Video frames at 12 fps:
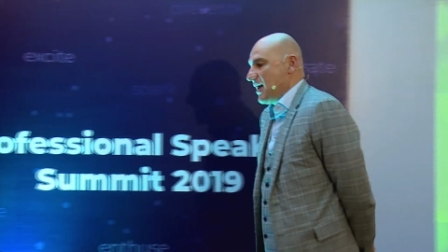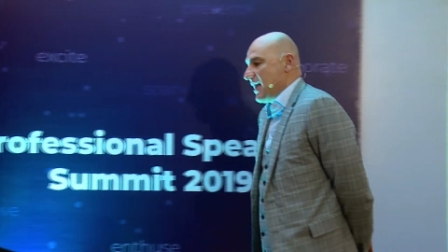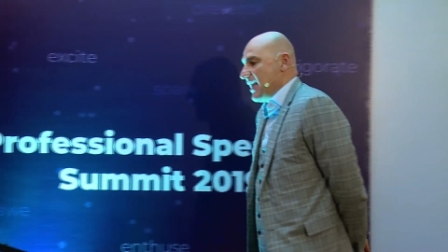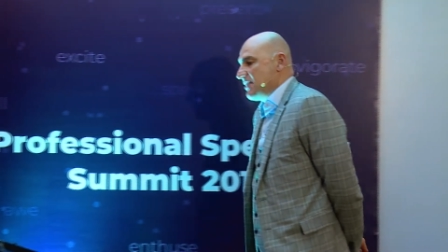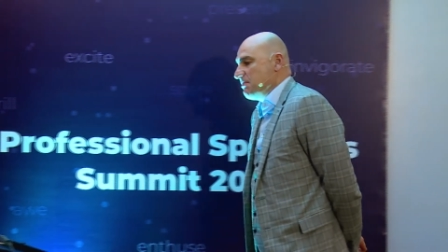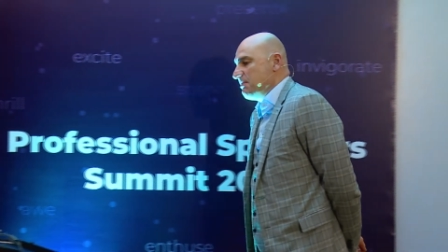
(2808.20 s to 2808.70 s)

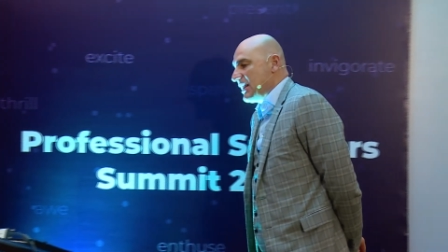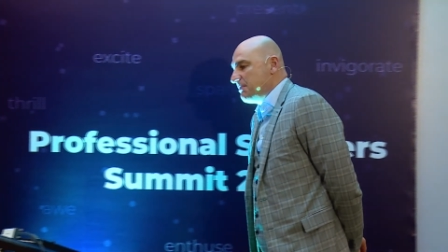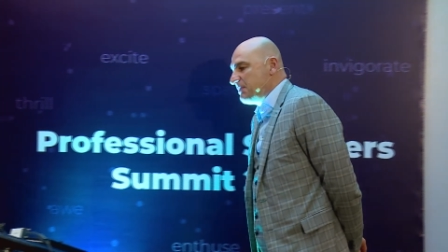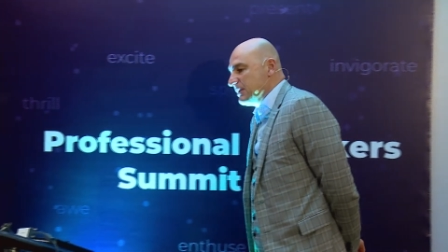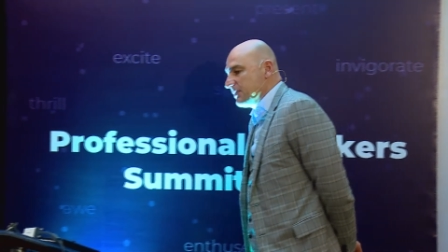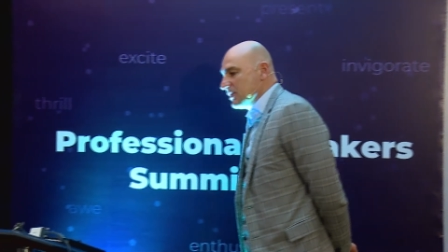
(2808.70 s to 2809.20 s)
And many
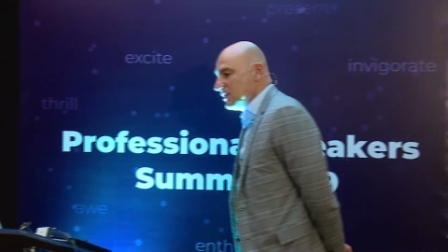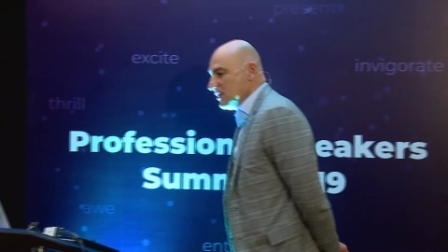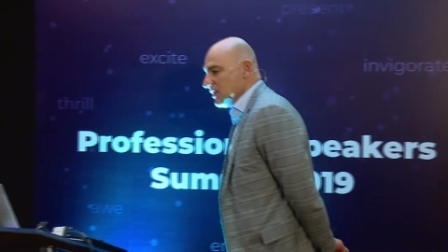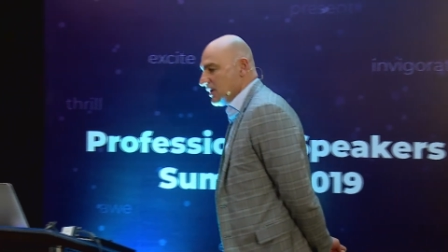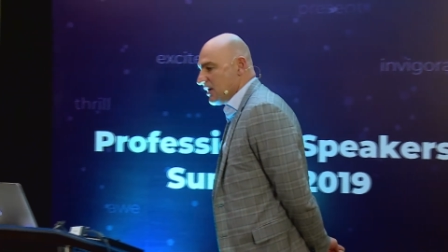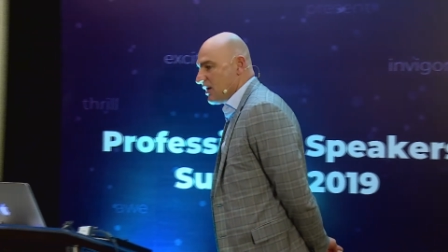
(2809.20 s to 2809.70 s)
people
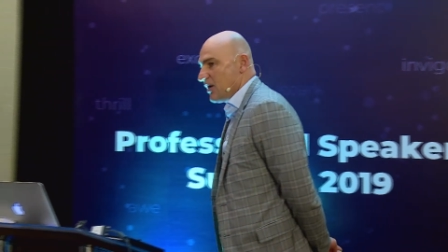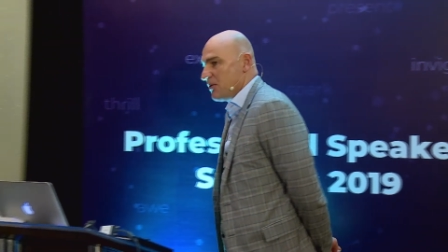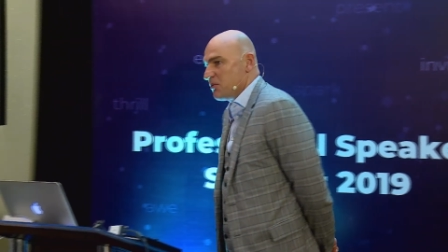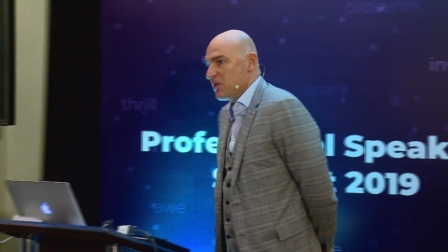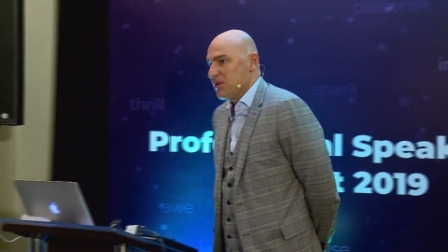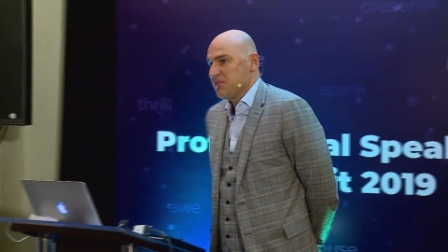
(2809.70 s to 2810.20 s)
uh,
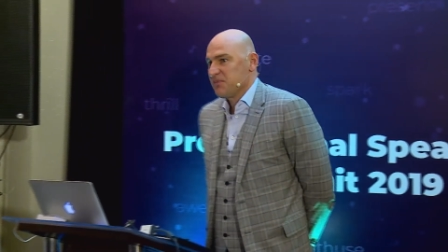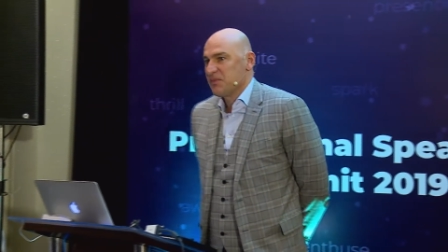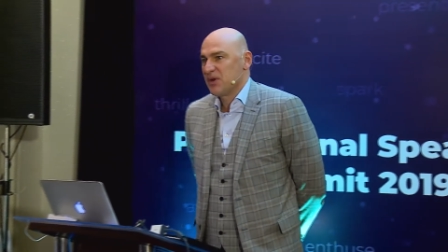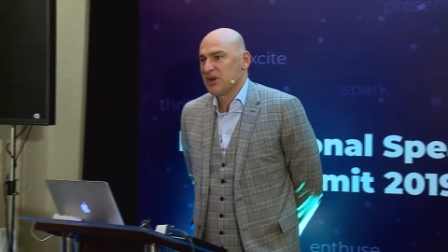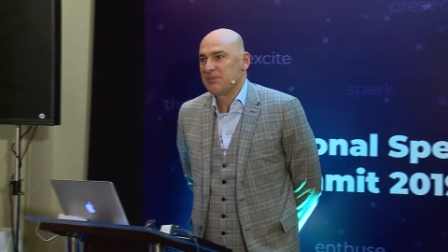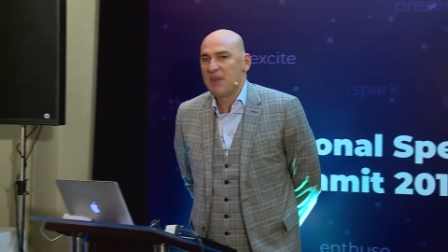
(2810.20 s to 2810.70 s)

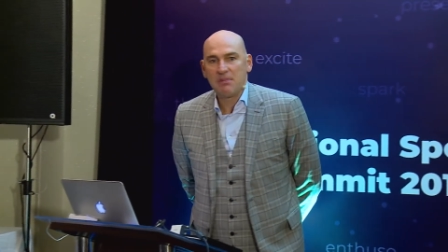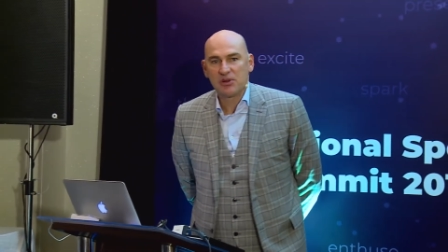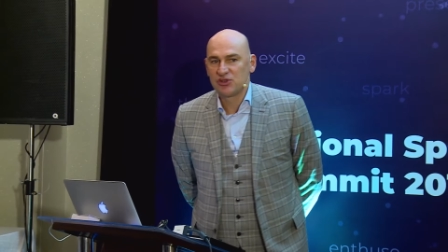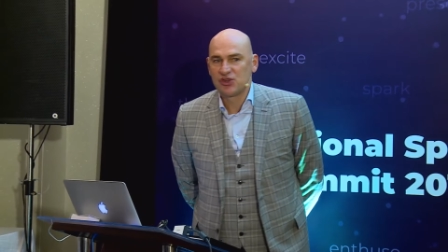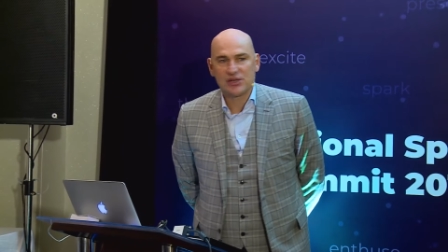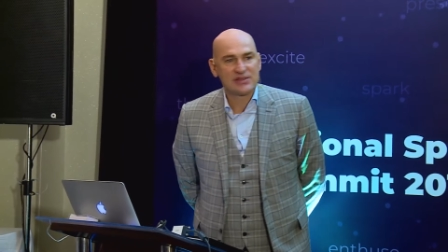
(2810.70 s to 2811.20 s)

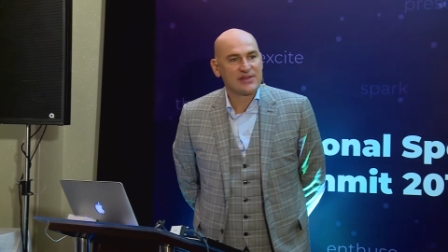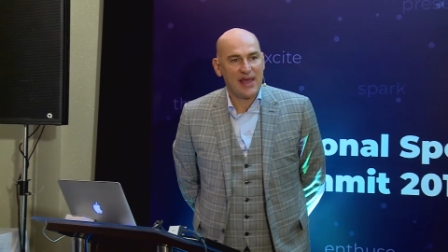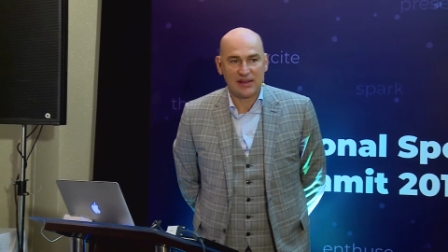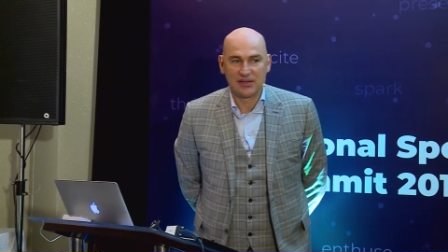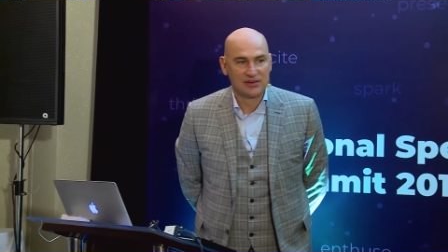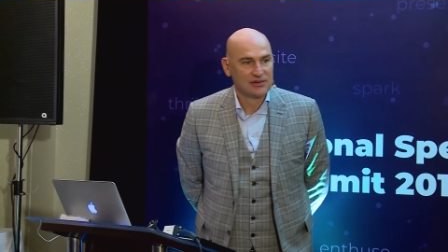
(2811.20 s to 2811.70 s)
remembered just that.